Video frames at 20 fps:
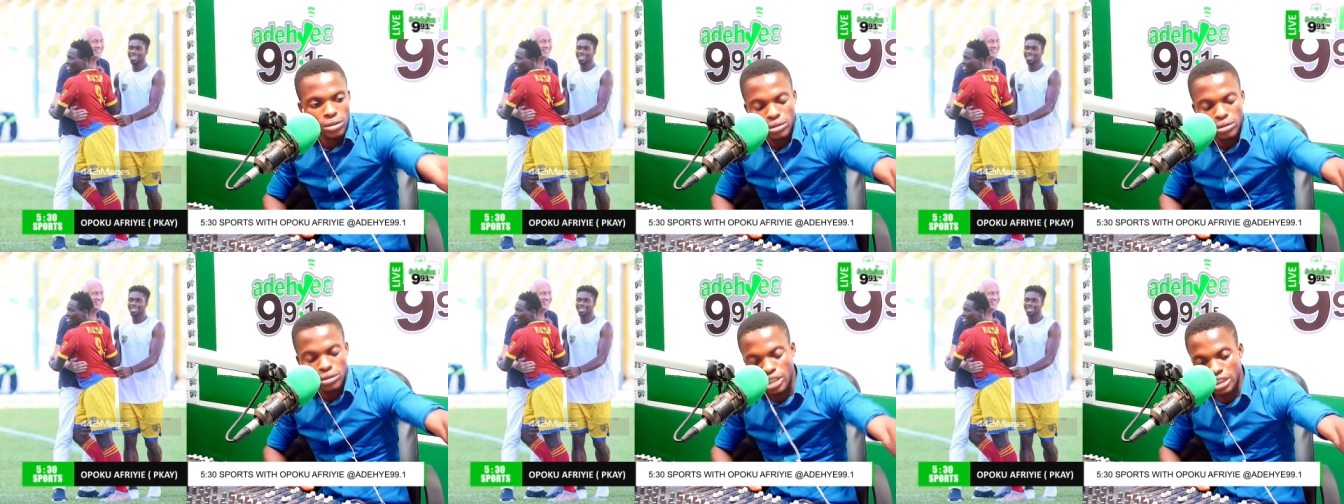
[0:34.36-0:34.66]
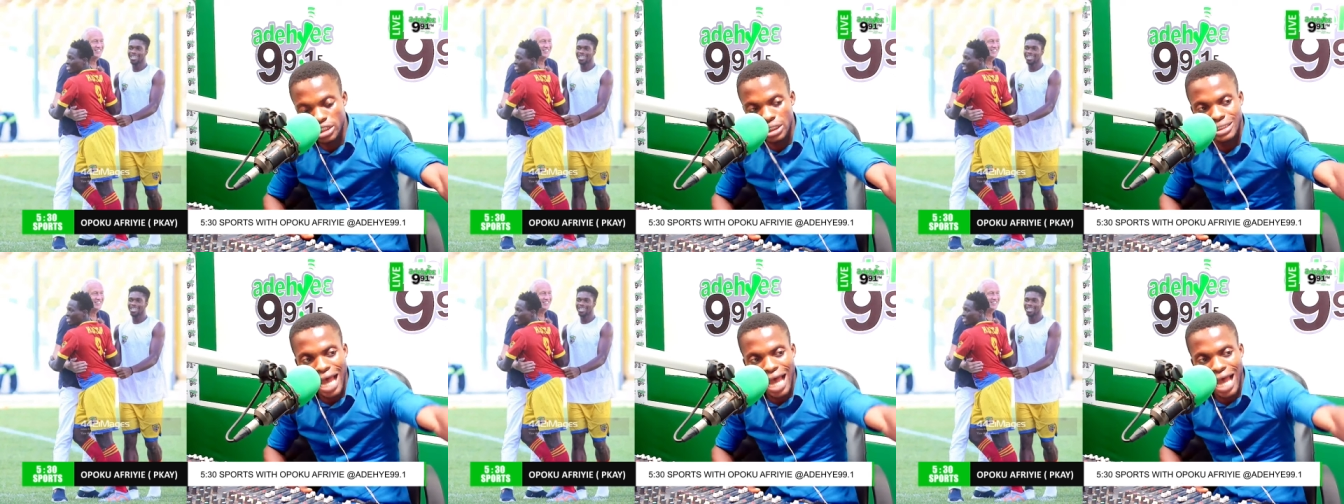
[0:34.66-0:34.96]

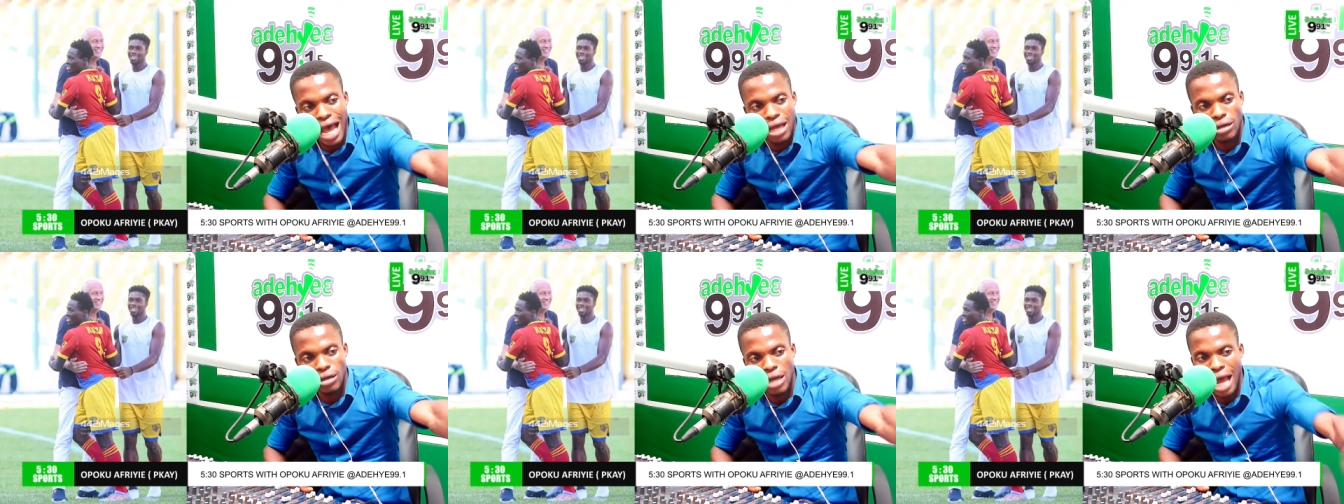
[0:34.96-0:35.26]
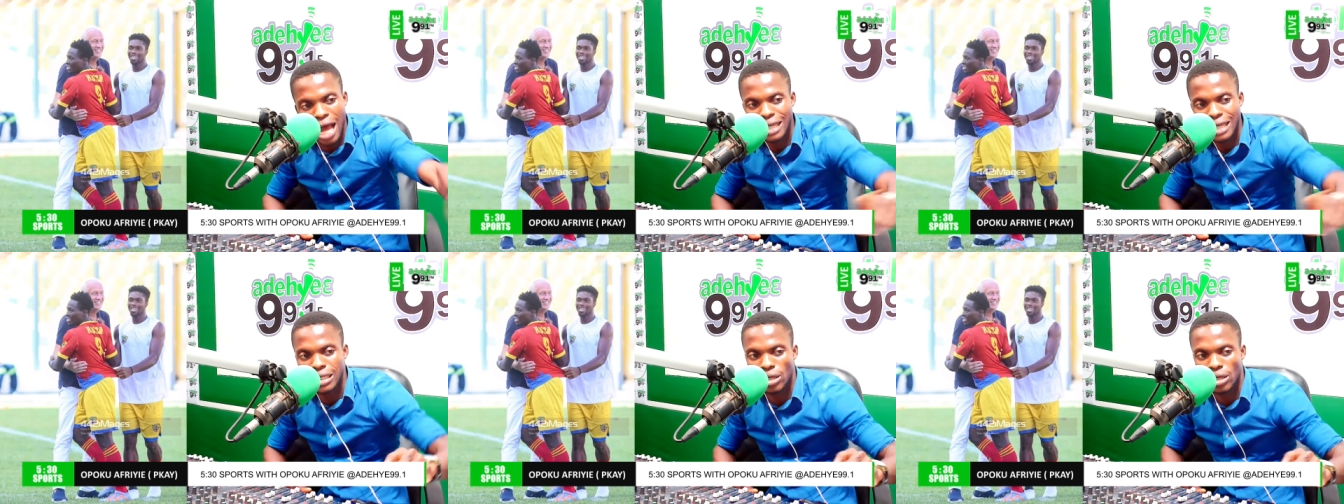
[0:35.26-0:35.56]
Changes are
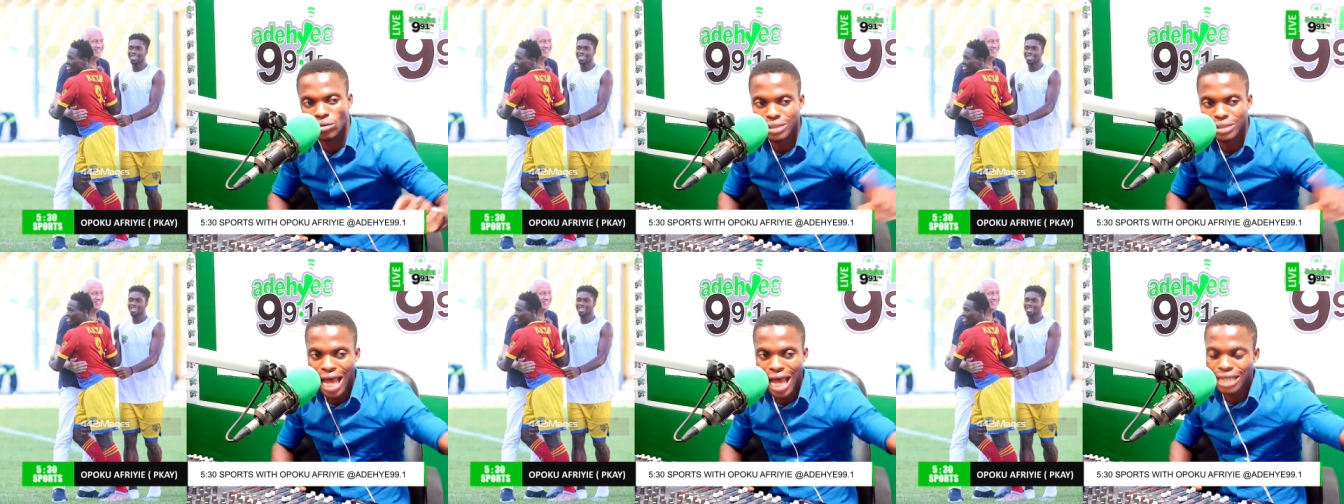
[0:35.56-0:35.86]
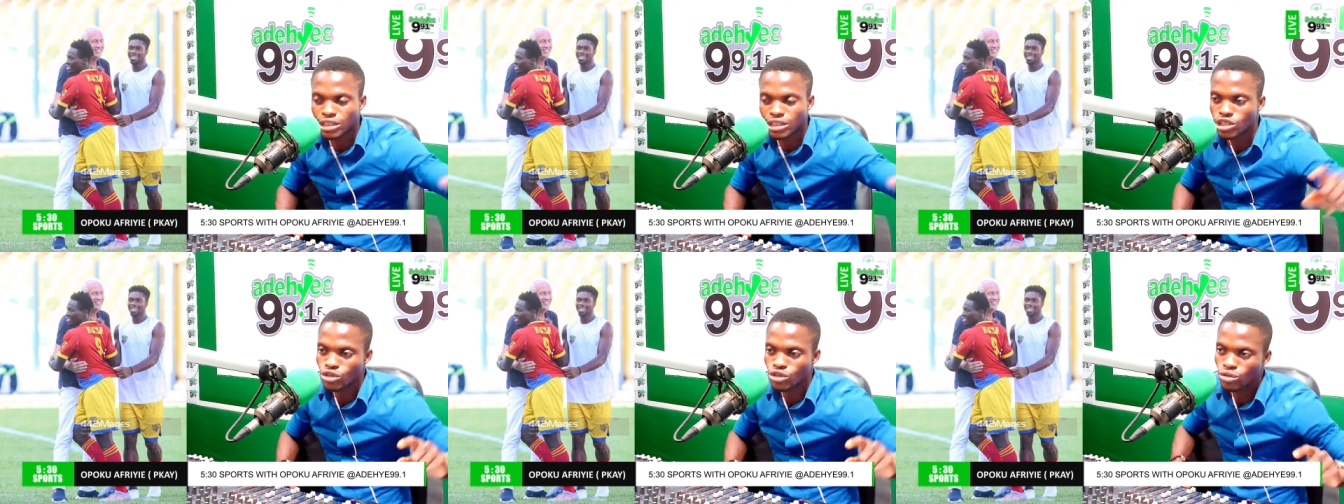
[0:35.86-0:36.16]
at the end of
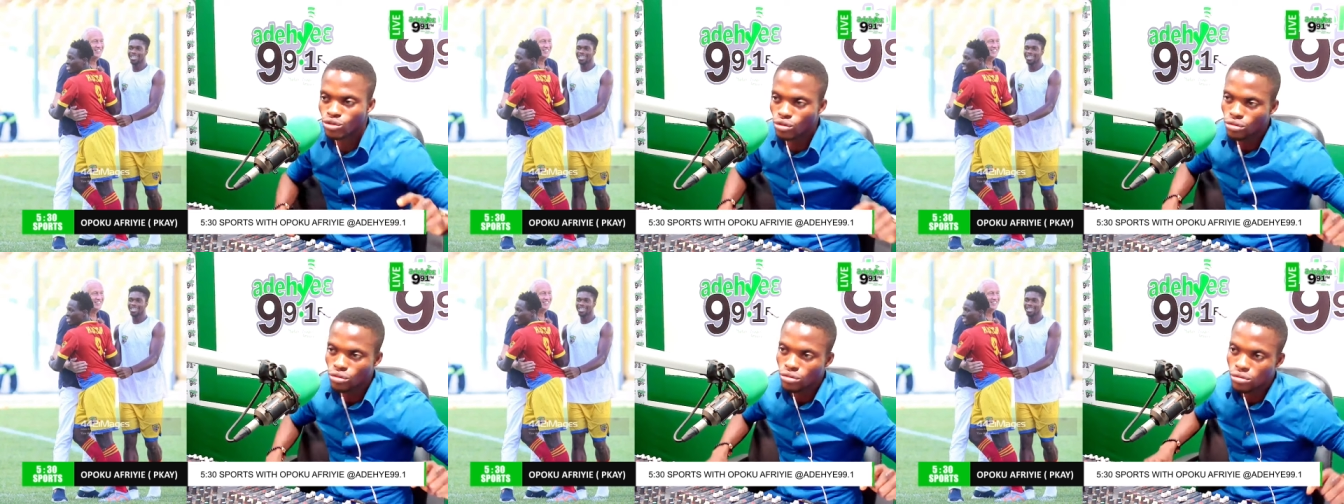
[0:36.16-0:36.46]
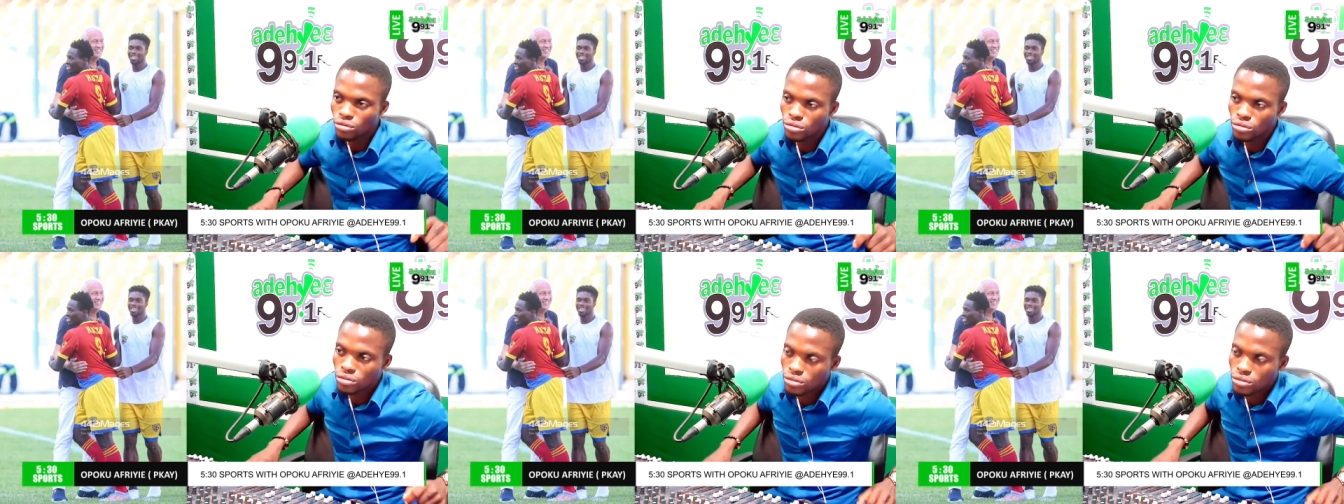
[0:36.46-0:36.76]
attitude no.
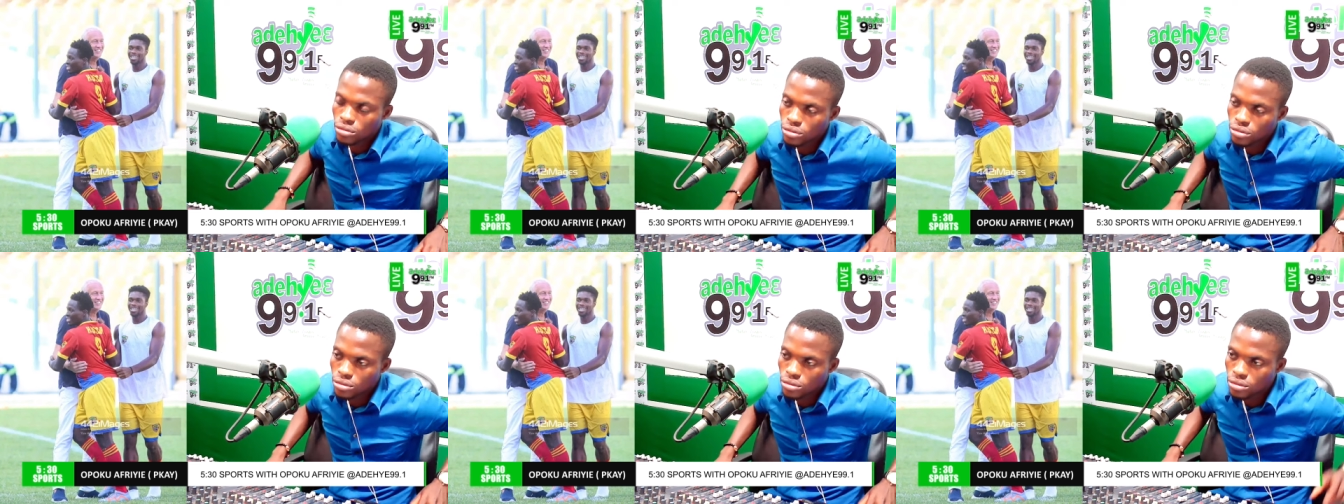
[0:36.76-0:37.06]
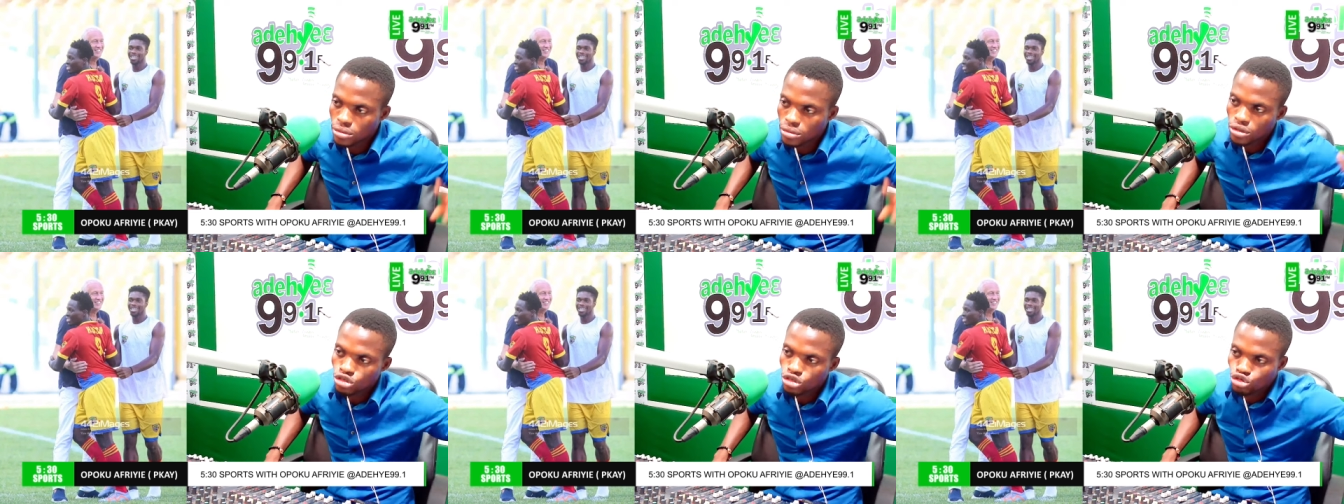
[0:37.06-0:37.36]

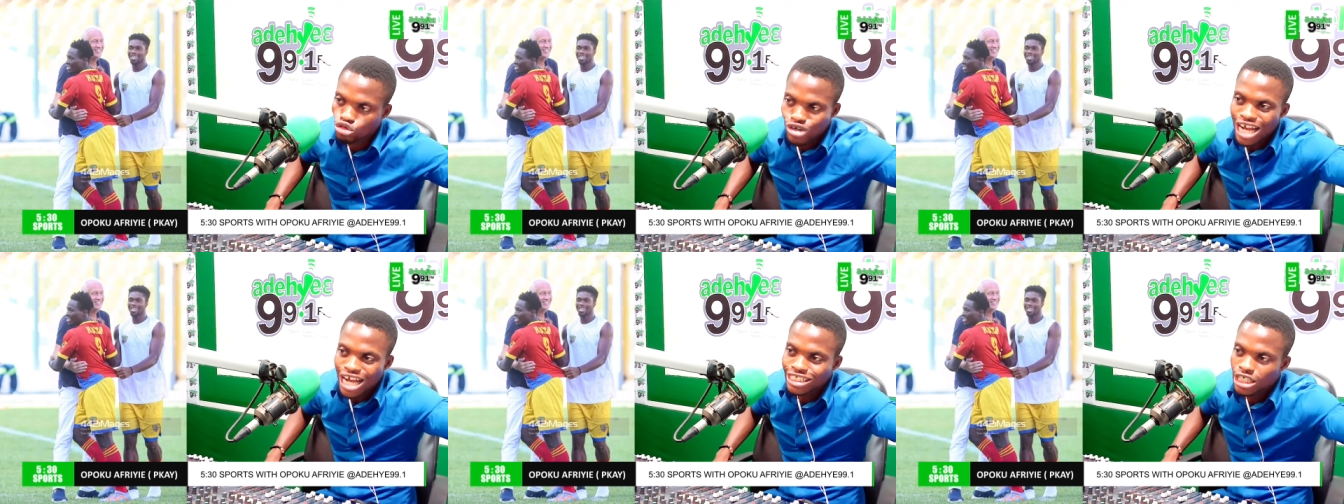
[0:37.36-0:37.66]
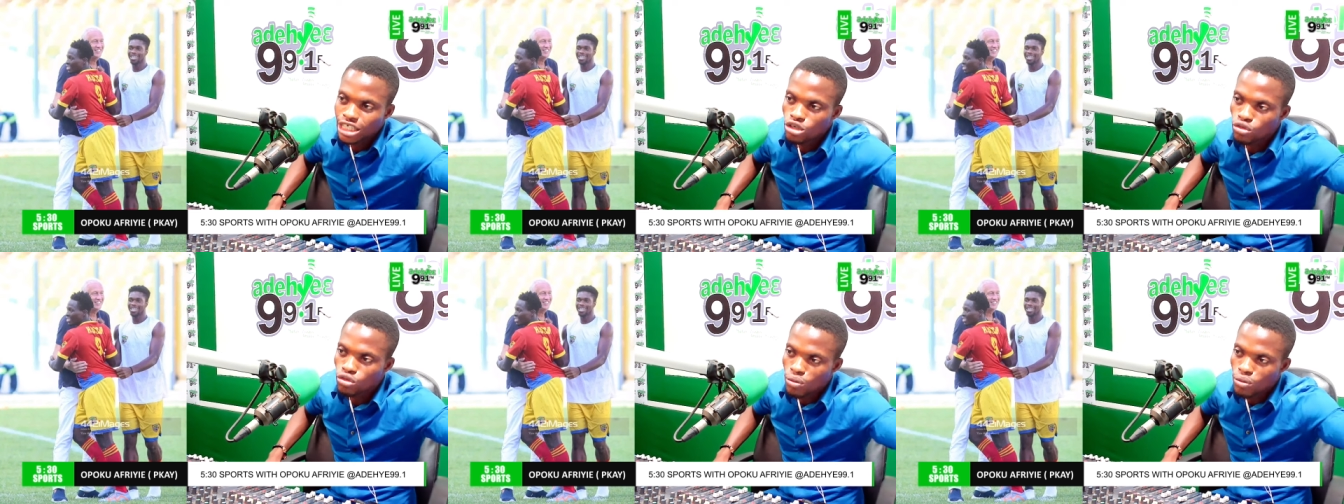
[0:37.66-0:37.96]
So I
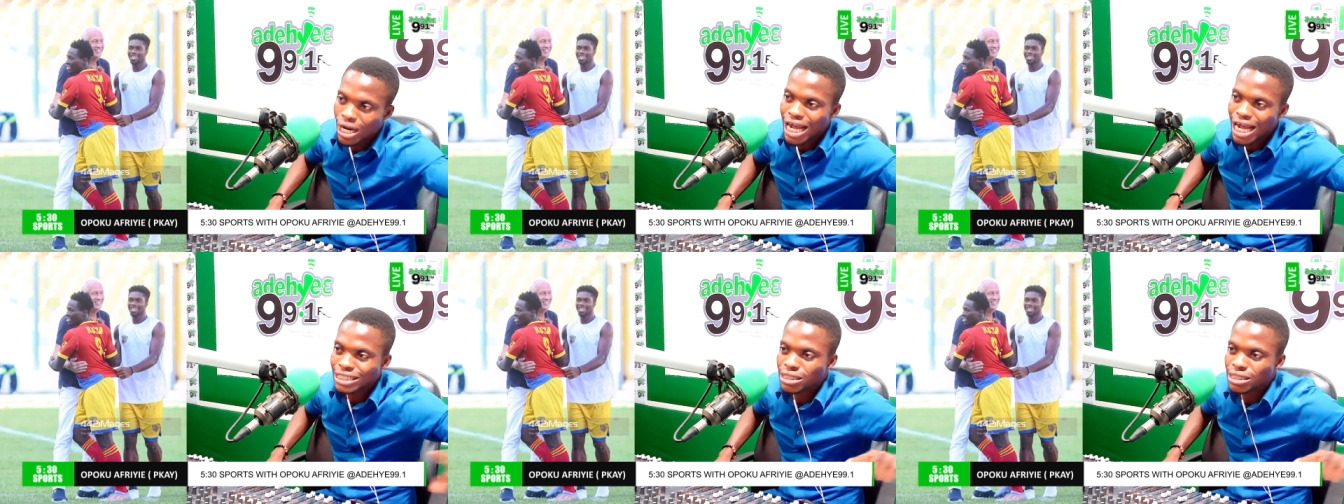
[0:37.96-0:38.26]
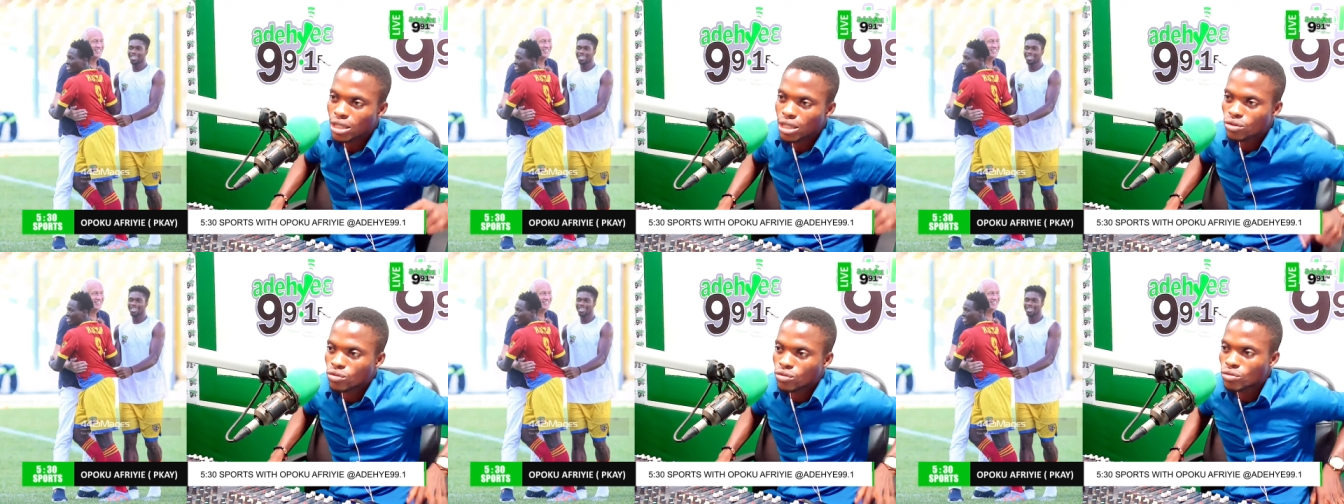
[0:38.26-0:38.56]
say you can't
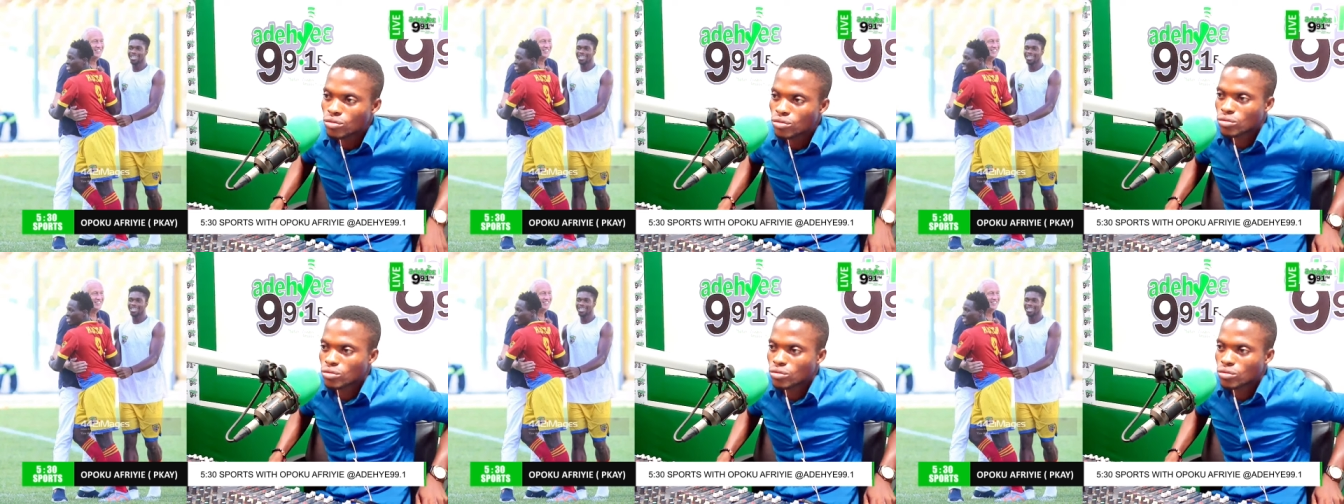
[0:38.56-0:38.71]
no.